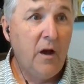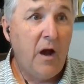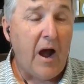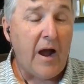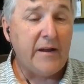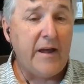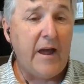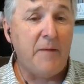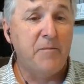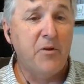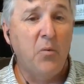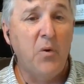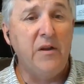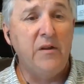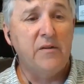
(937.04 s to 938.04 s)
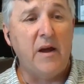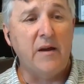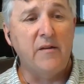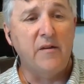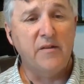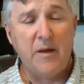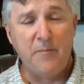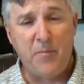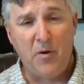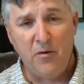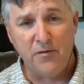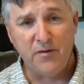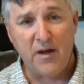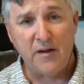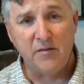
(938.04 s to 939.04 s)
High camp. So we decided to skip all
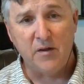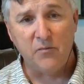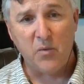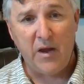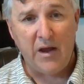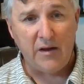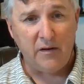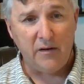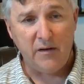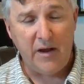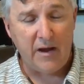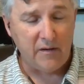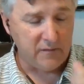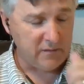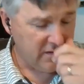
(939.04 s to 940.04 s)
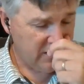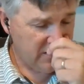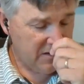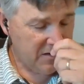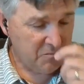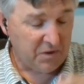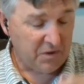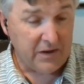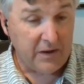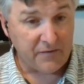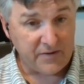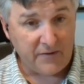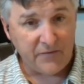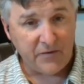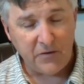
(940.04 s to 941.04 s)
those lakes because we had plenty of
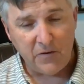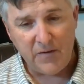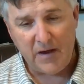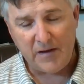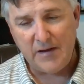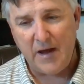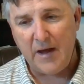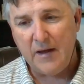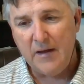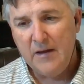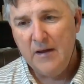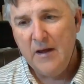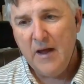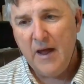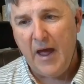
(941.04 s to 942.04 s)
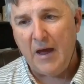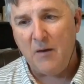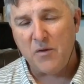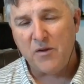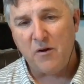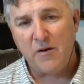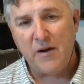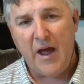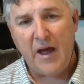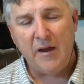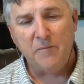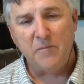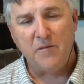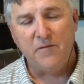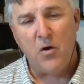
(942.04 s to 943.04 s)
stuff to do that day. And we started to head
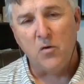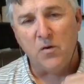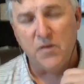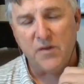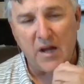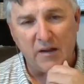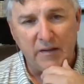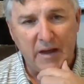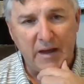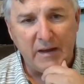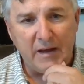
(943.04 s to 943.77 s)
up to Vogelsang Lake.